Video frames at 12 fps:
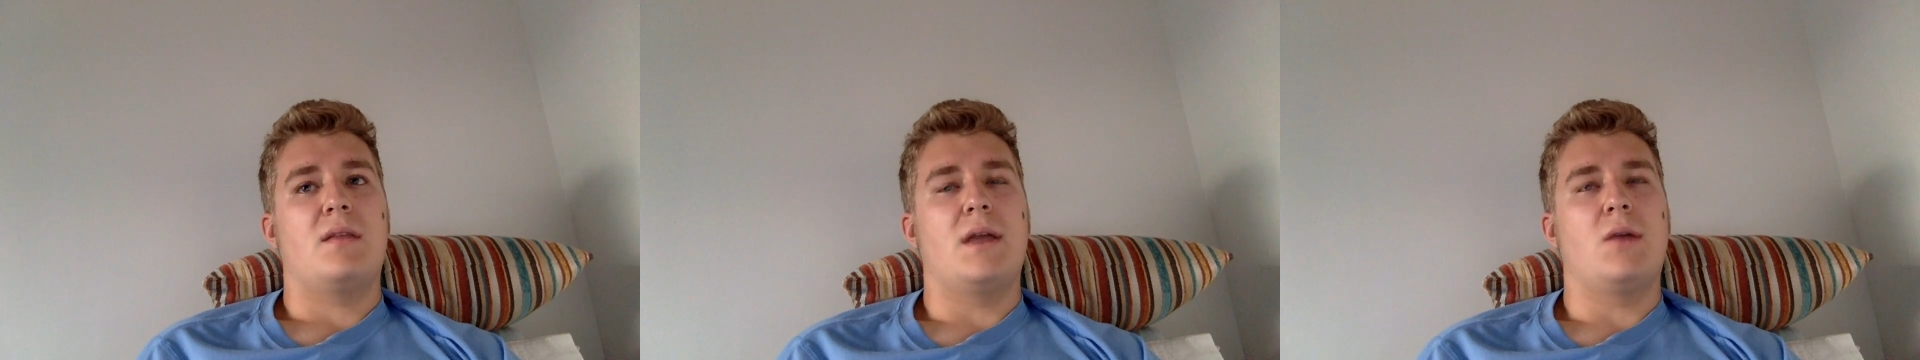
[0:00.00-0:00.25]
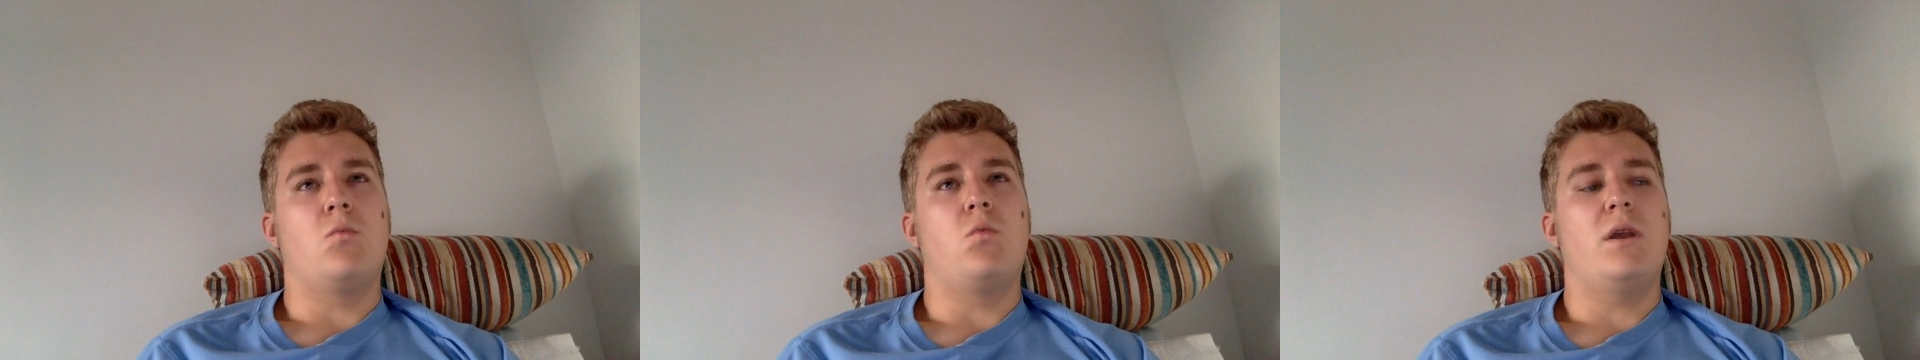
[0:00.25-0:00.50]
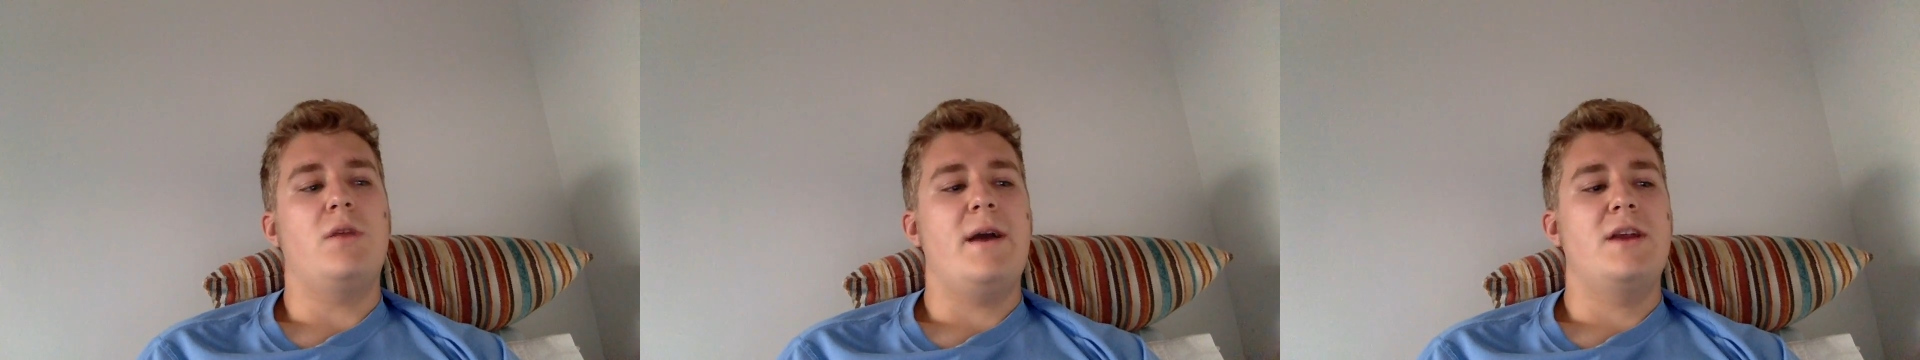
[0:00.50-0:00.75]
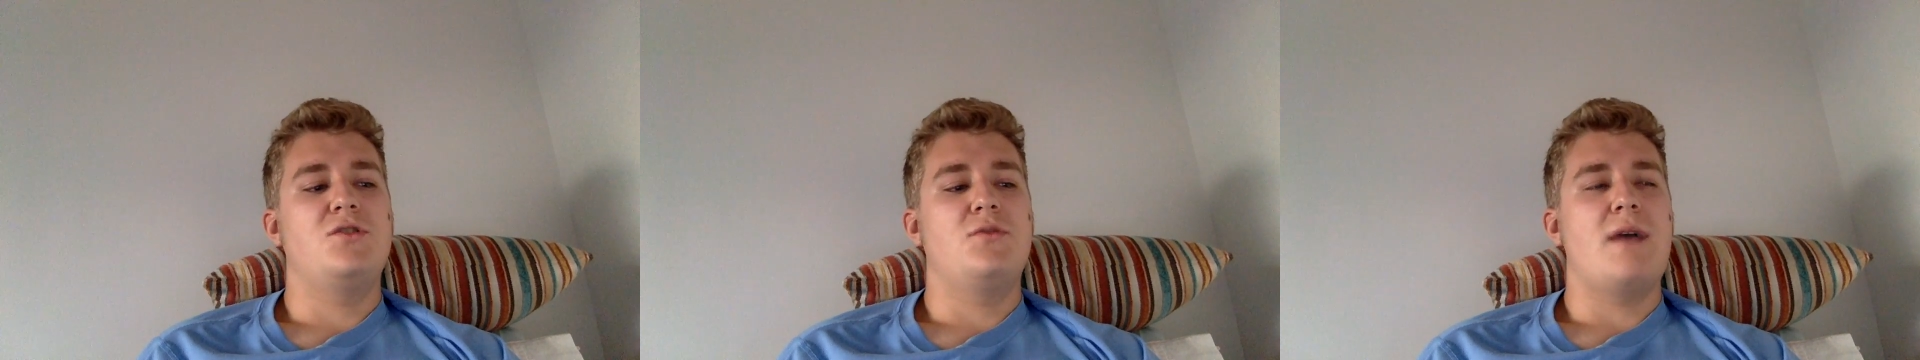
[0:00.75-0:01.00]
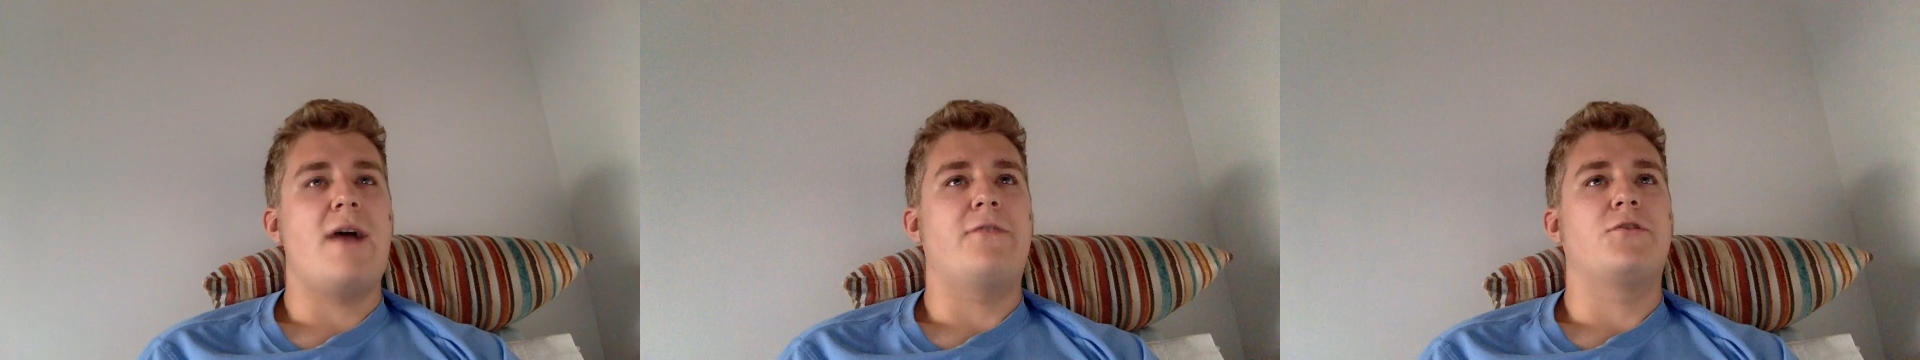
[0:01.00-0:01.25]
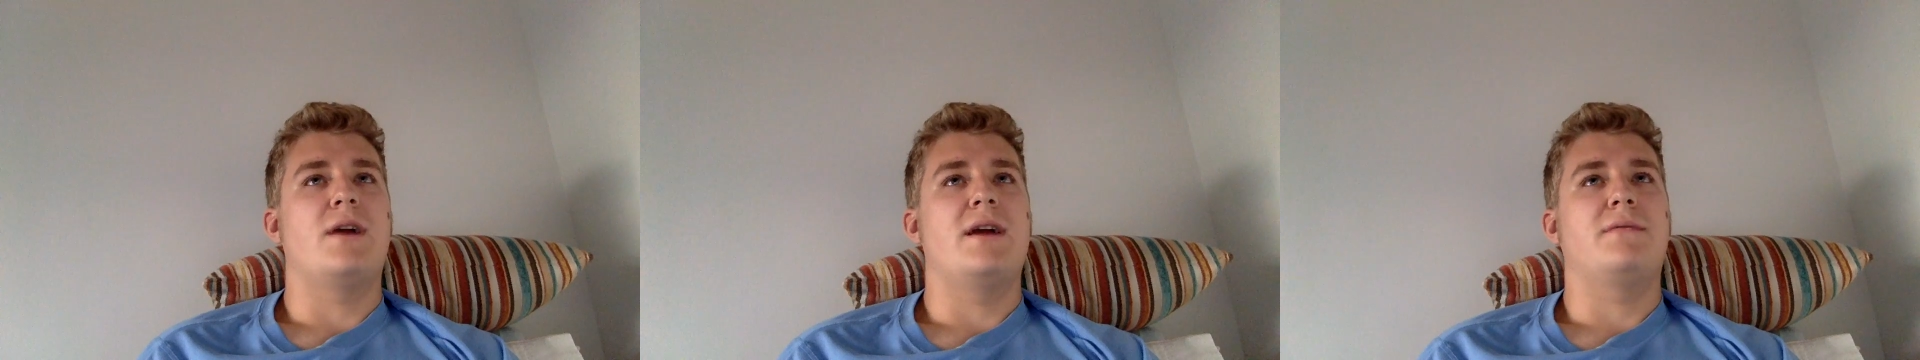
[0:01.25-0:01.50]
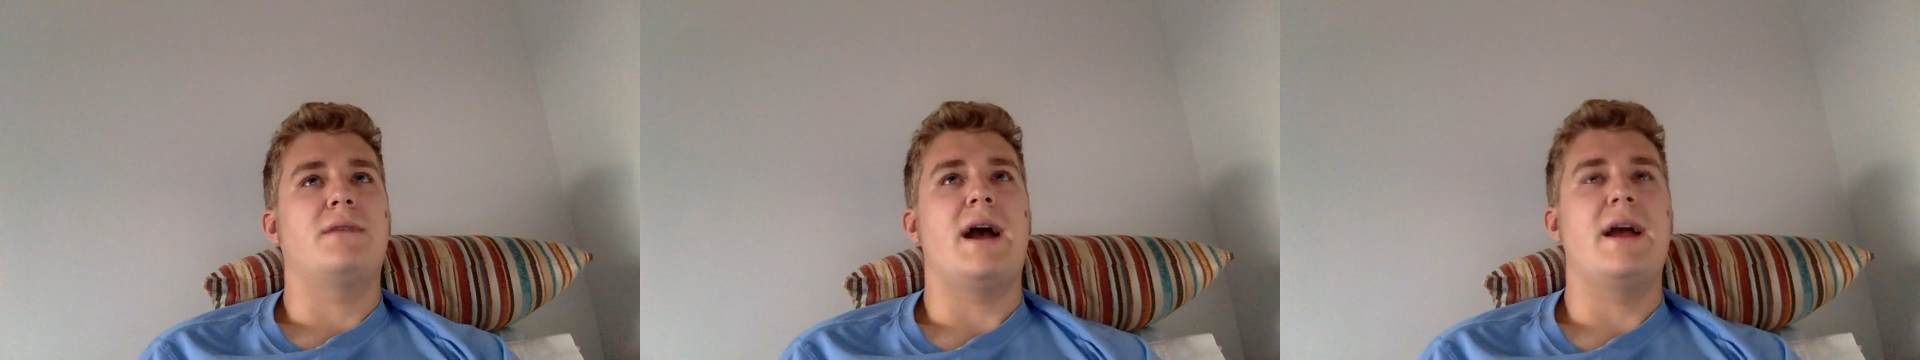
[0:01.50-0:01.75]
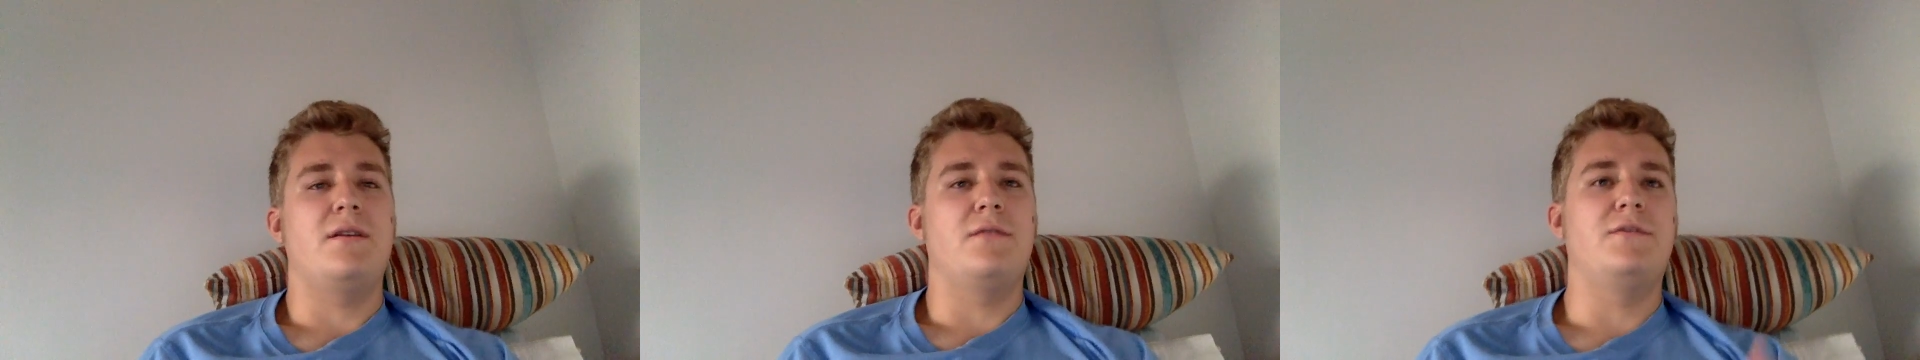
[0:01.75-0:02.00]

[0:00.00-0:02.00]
Like, what do I do after I've kind